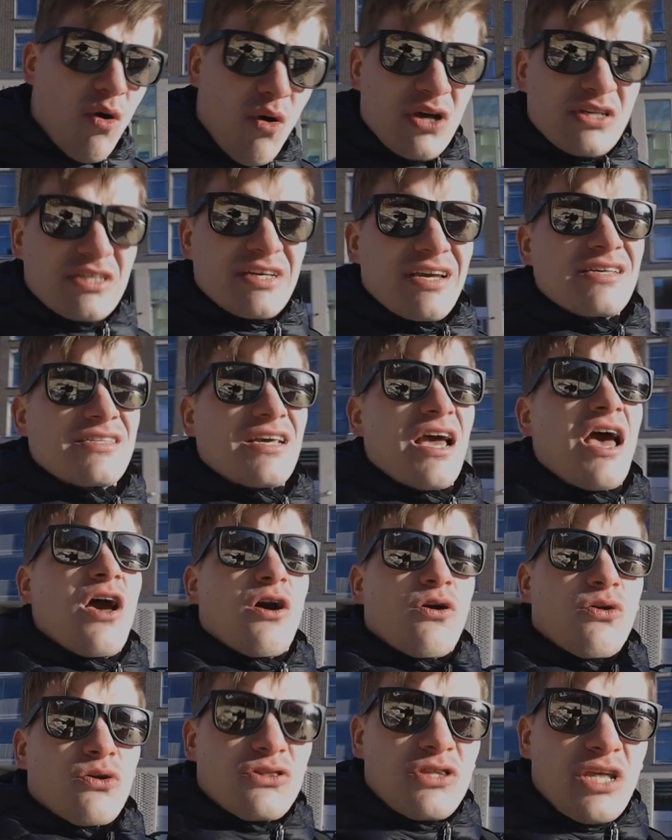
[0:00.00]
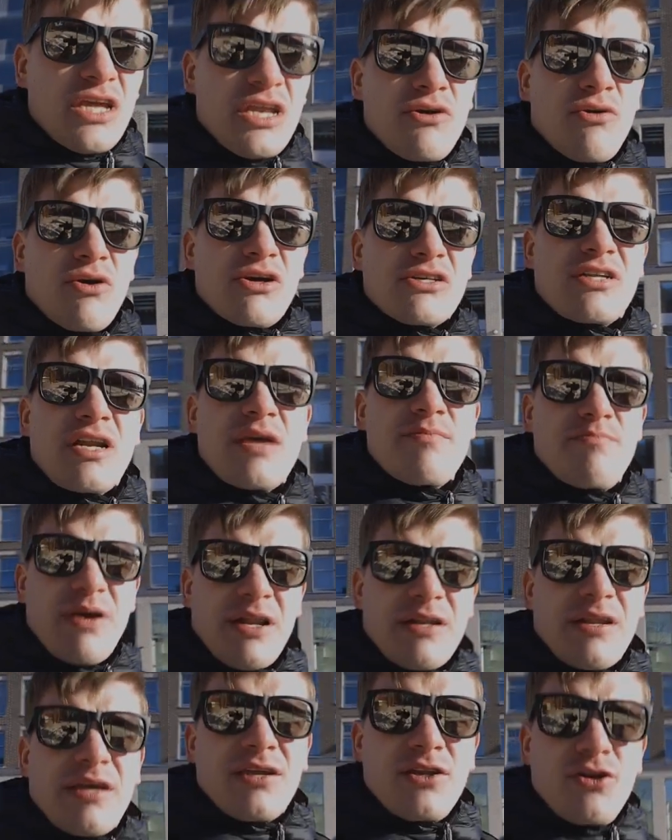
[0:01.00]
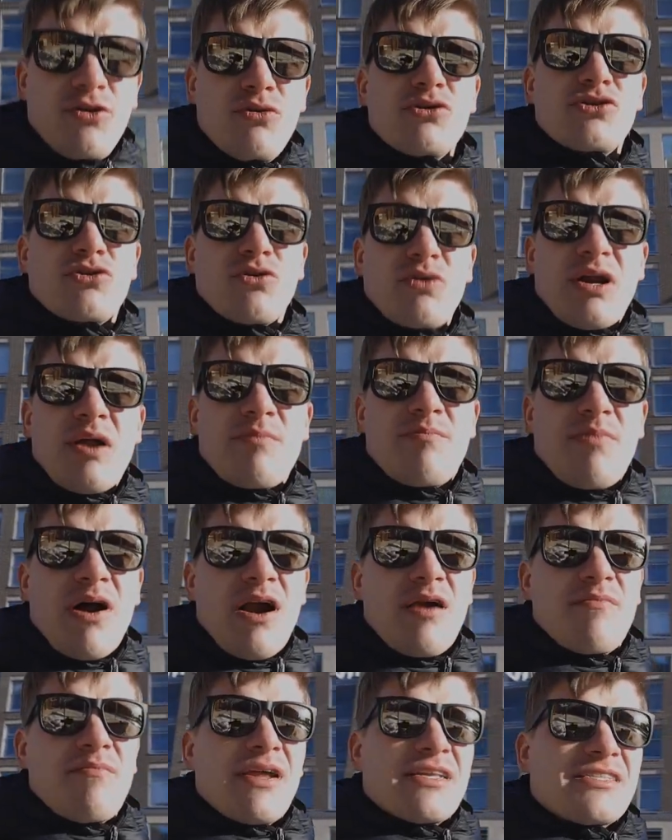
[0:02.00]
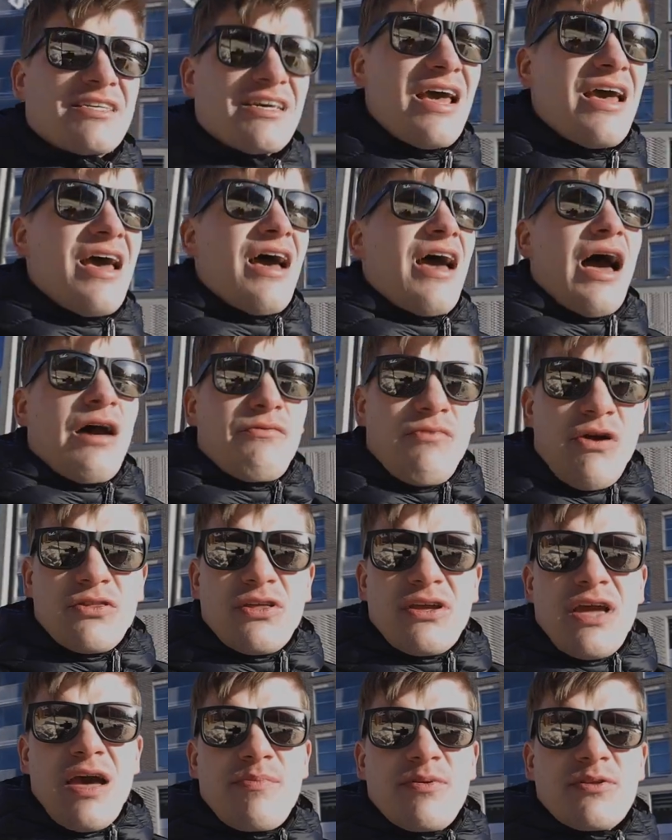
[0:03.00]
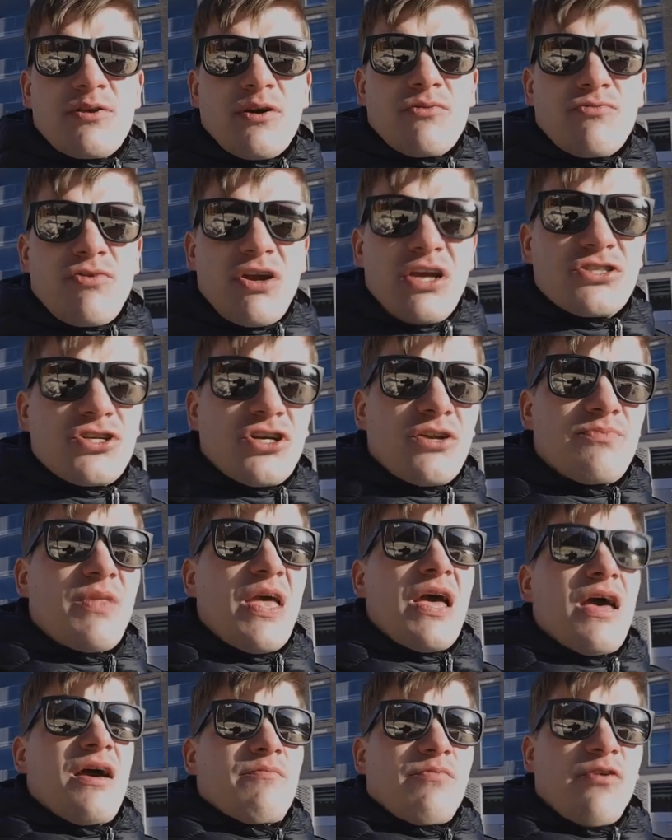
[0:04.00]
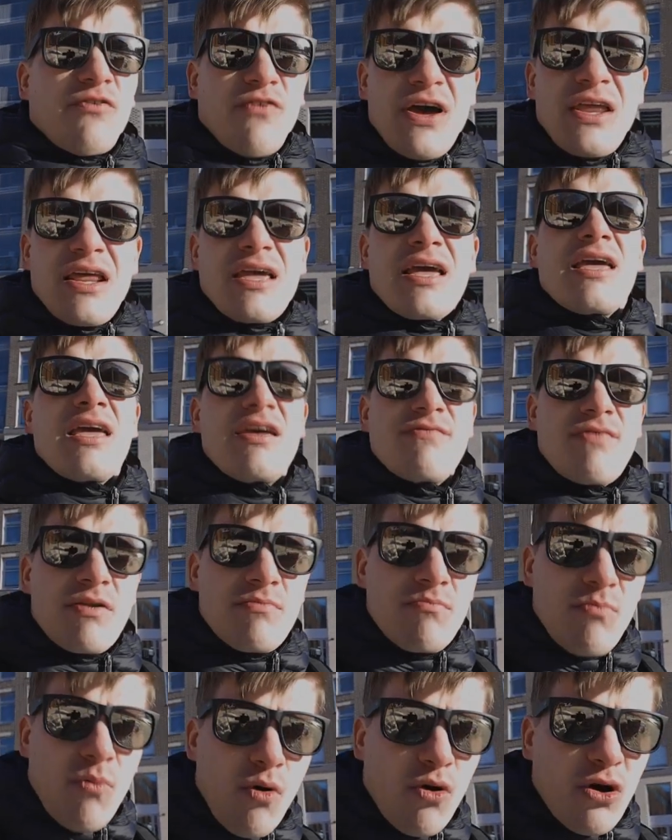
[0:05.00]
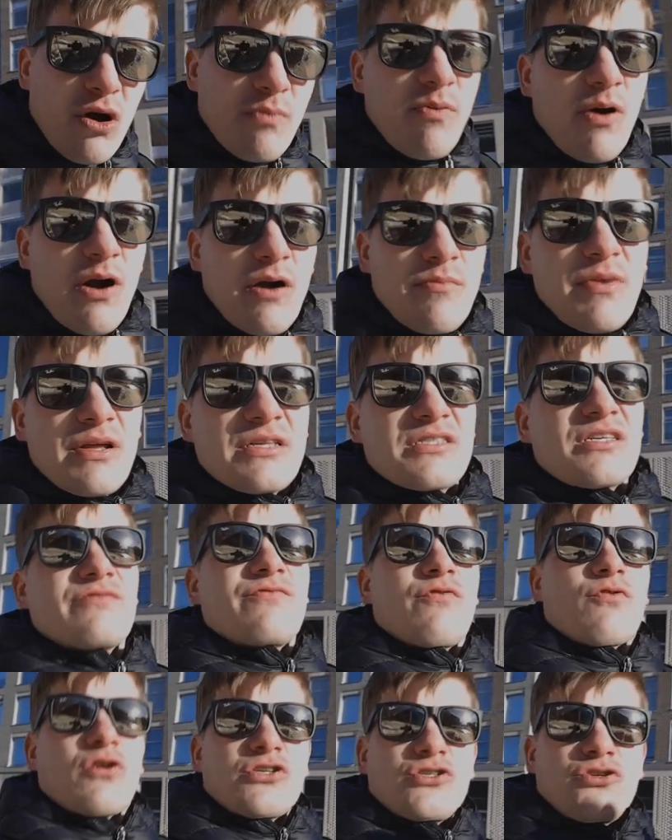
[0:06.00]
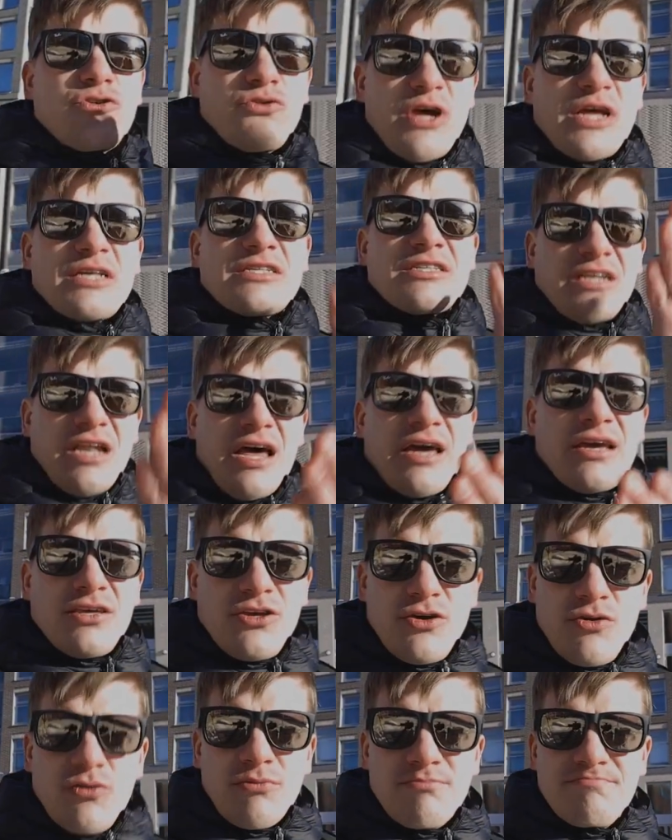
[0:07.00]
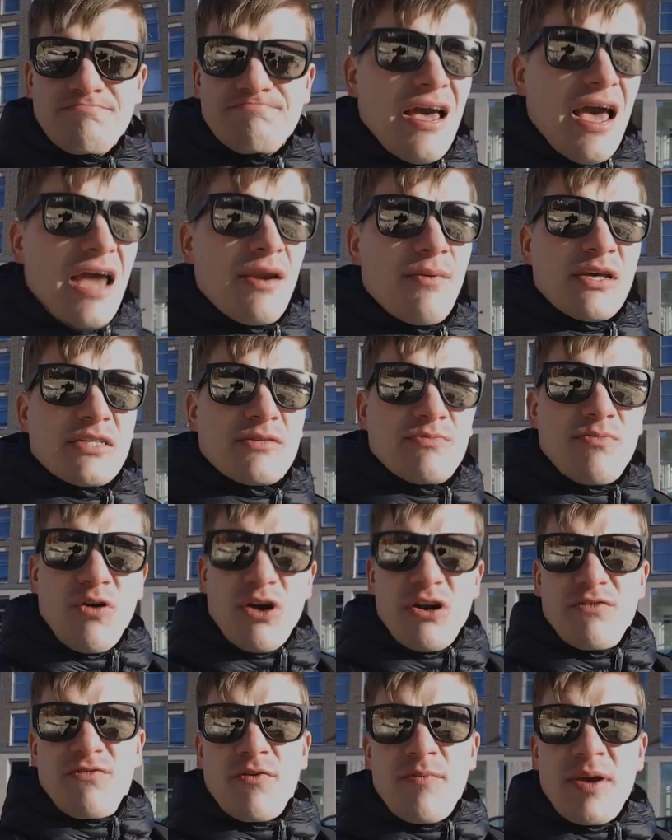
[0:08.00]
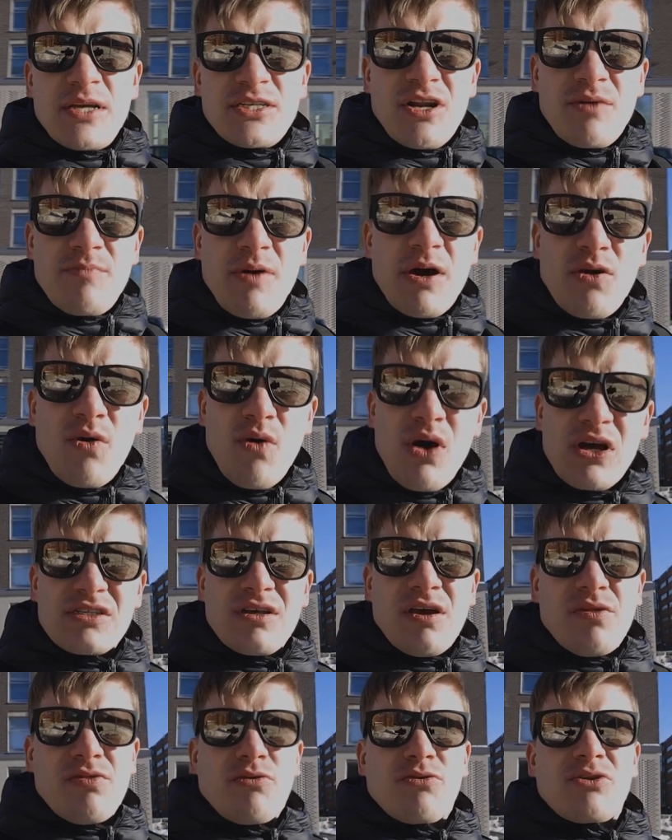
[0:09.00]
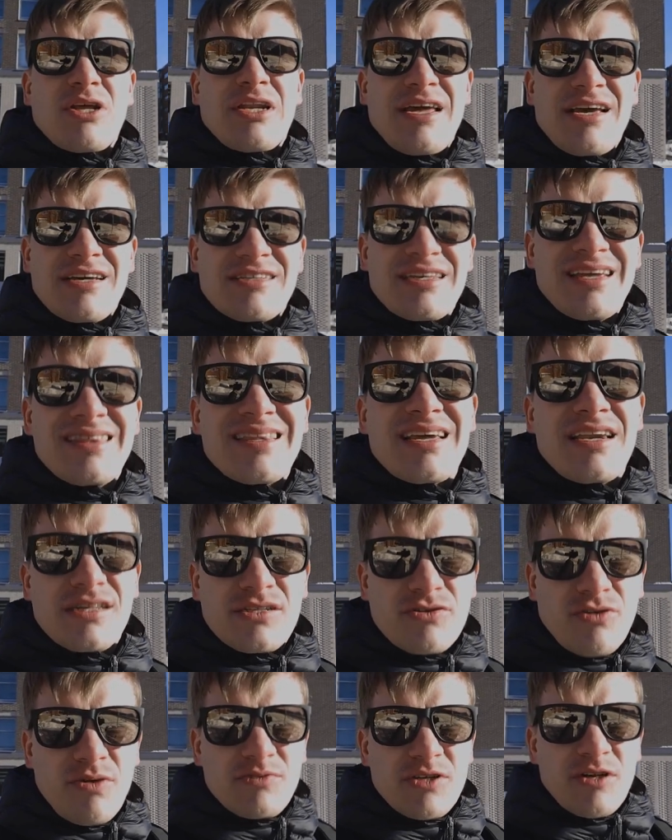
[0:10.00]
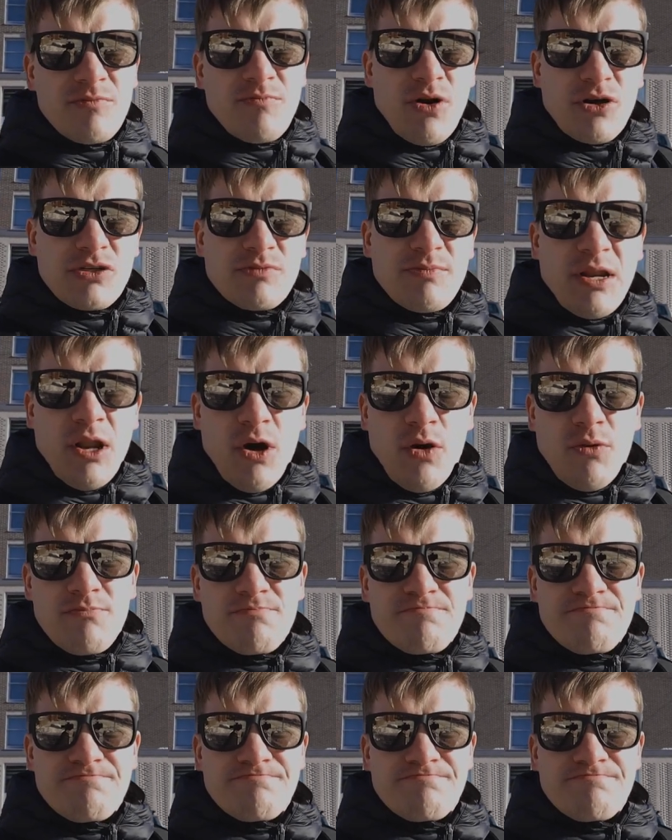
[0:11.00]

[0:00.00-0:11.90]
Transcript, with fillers: Hoas is continuously building building new student apartments around the capital region, providing even more apartments for students like you. Anyways, more information about Hoasa through the links in the description box below.